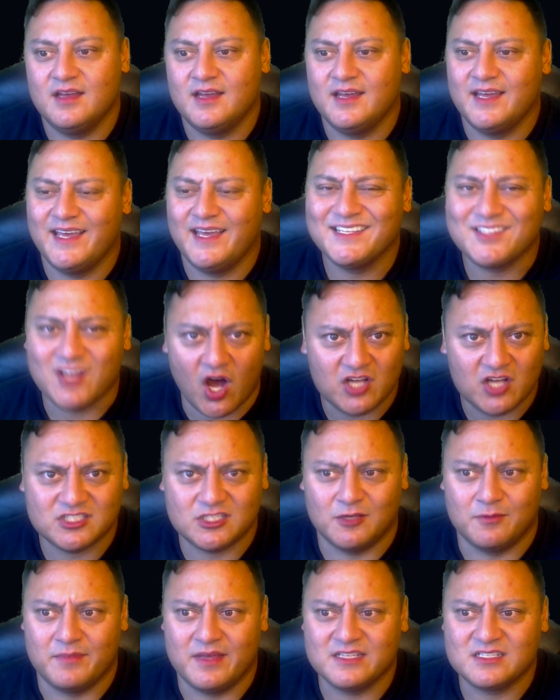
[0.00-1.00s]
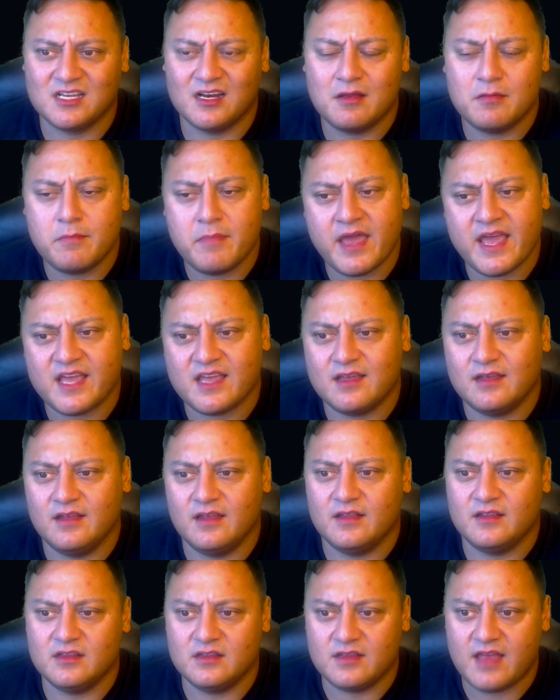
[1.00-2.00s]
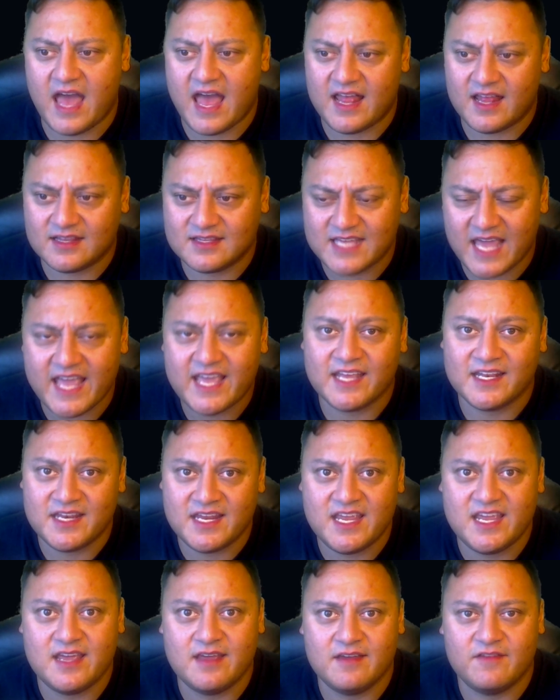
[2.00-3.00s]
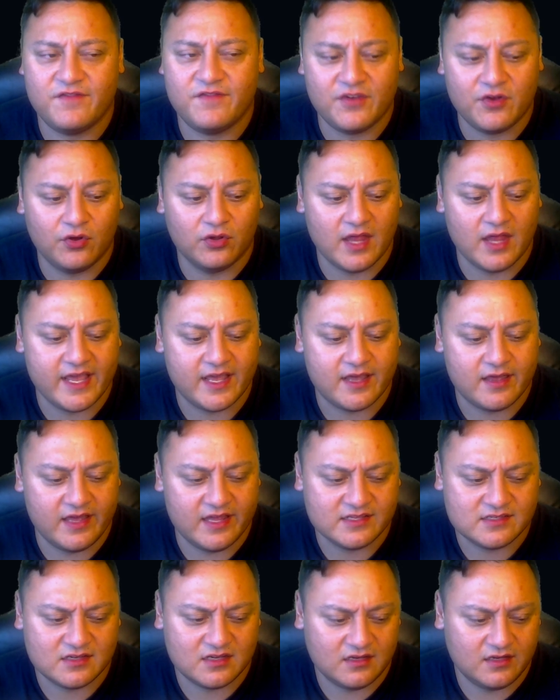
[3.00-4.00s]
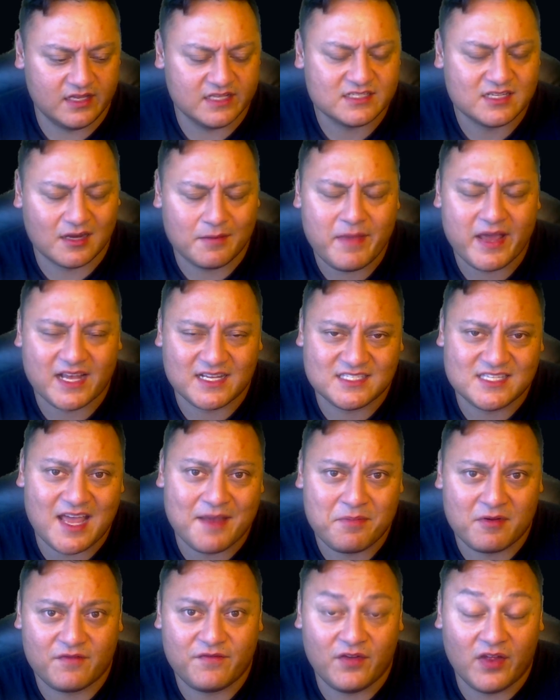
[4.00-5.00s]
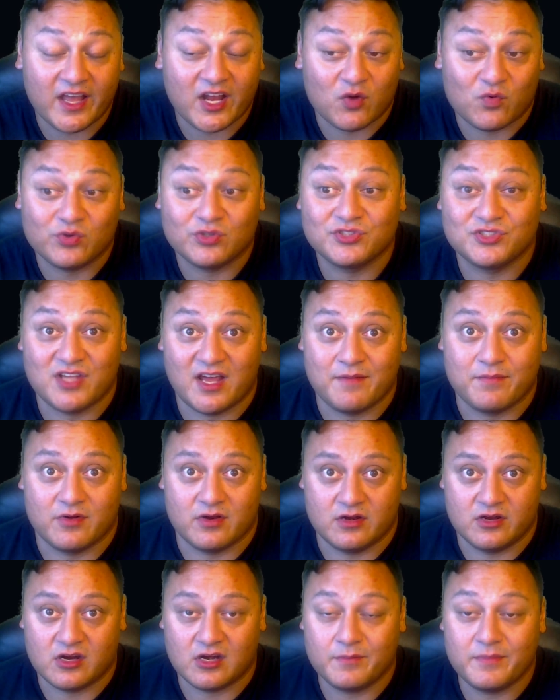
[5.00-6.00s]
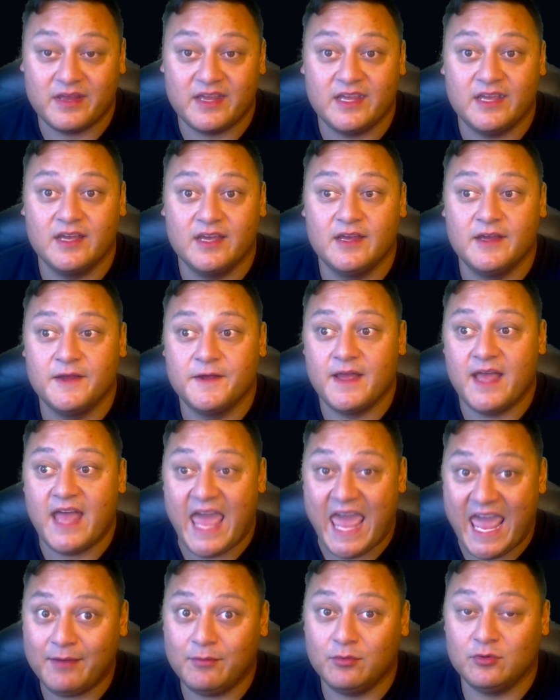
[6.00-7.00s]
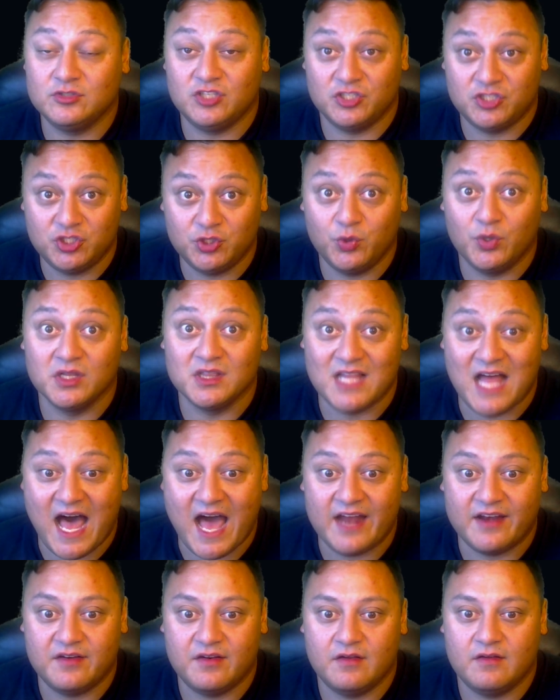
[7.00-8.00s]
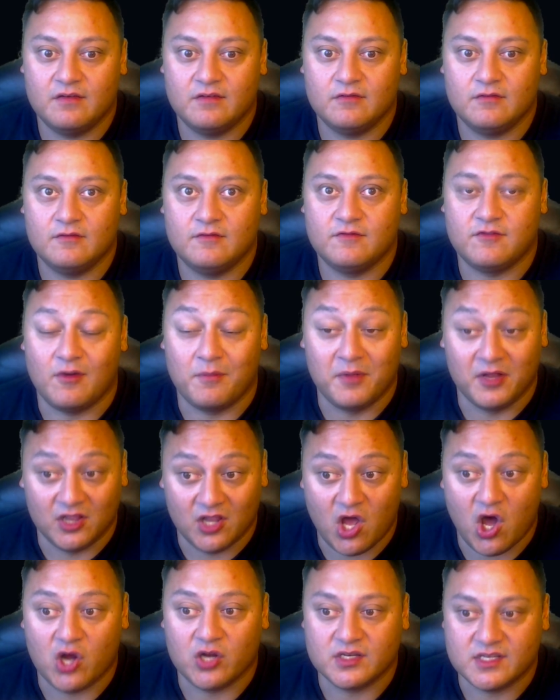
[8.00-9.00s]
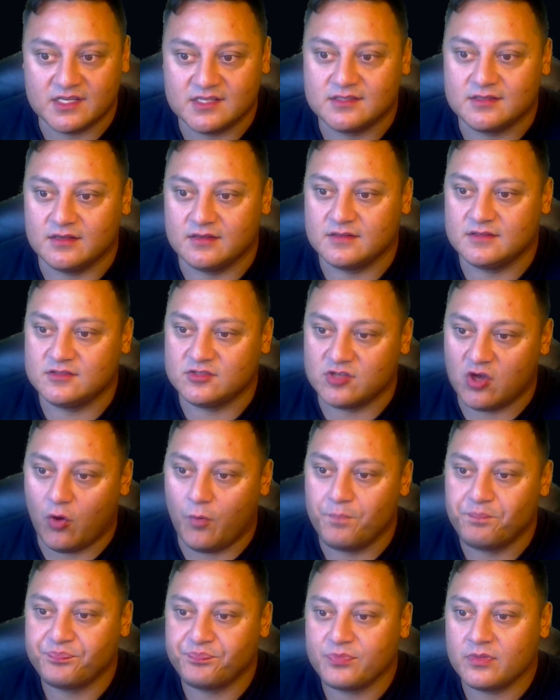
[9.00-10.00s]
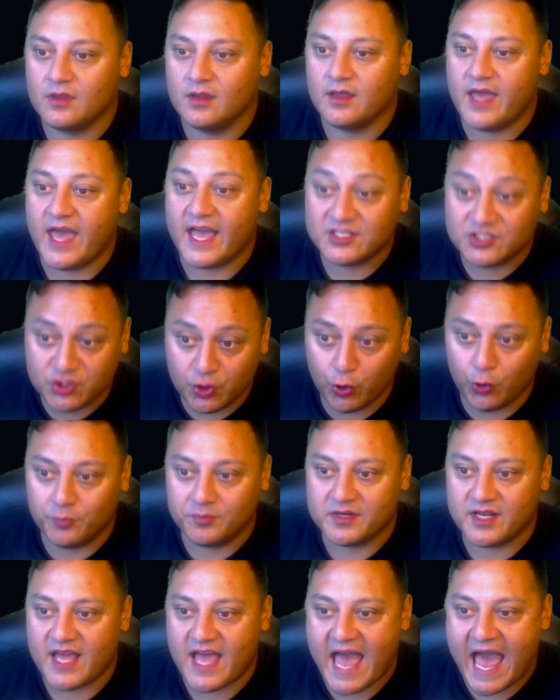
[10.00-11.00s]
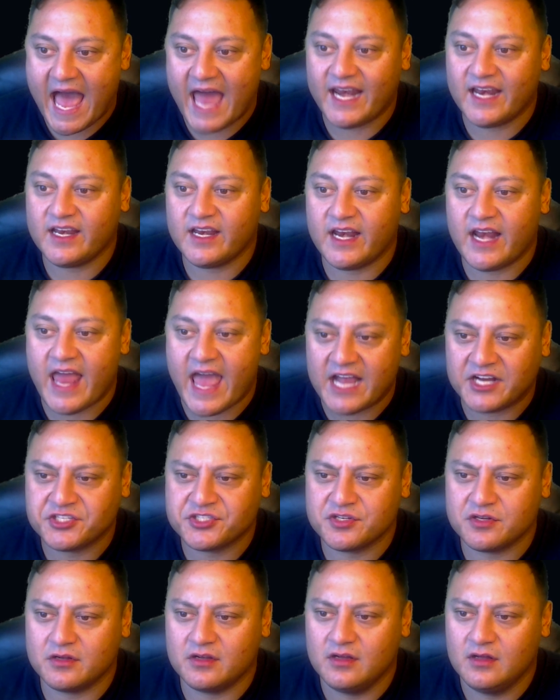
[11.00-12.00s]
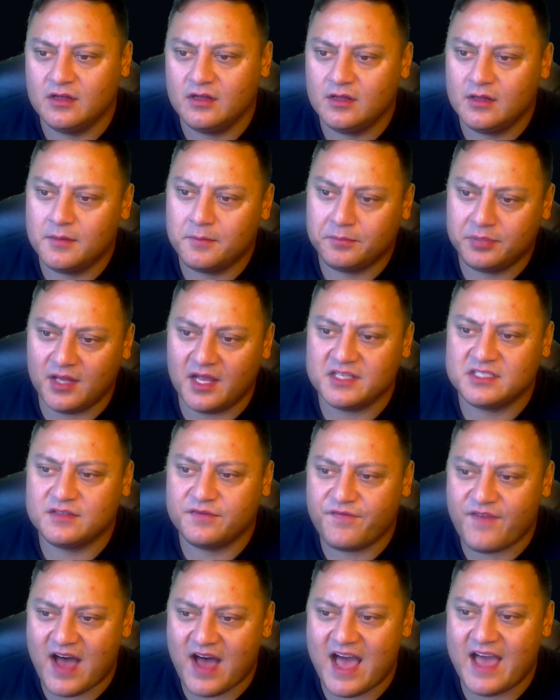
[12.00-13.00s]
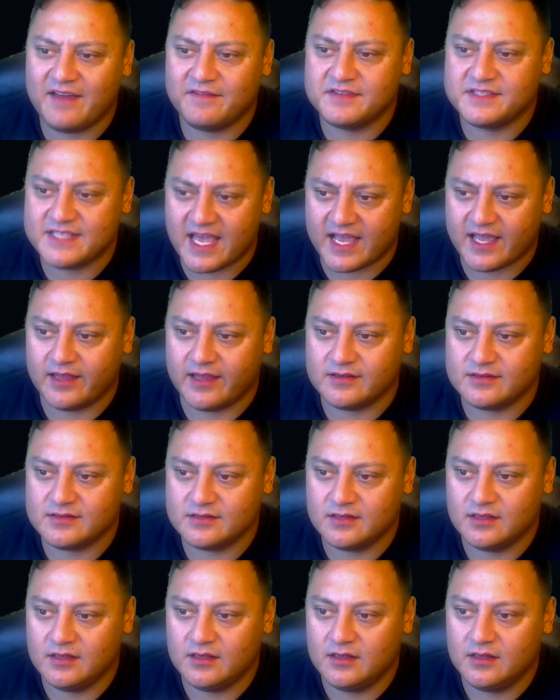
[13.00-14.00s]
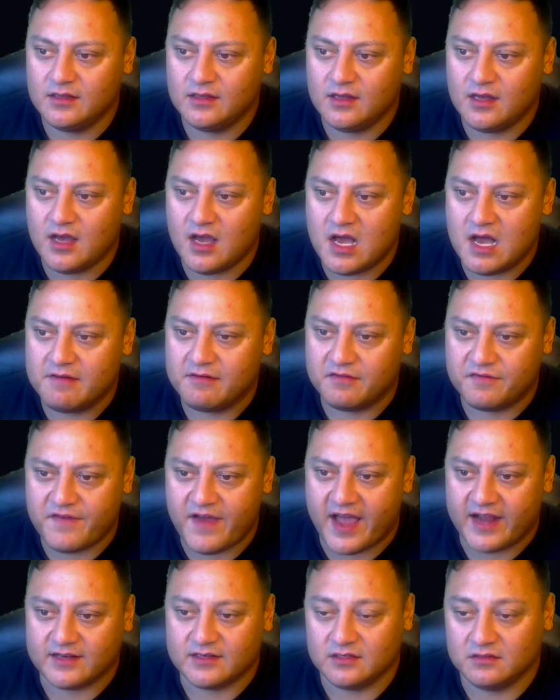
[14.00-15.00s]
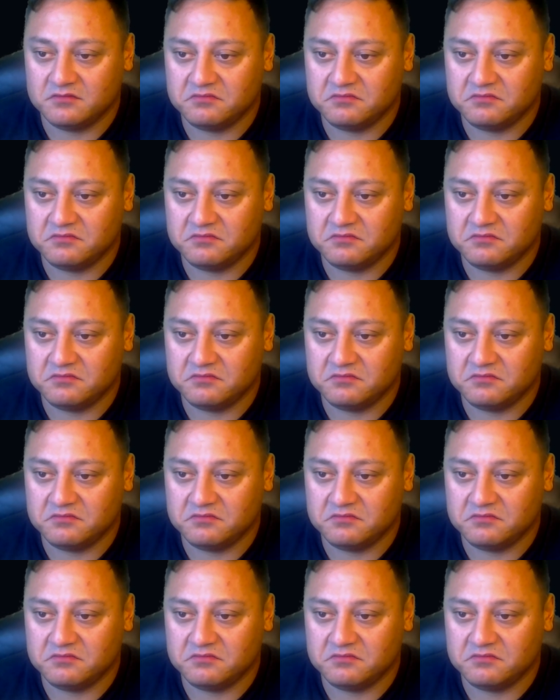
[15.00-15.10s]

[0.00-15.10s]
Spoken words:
is awesome. It's going to make take a knee feel like it's going to make a sniper feel like a real sniper. You're going to be able to do a lot from a long distance. So Exhumed added an extra plus 5 seconds of effect.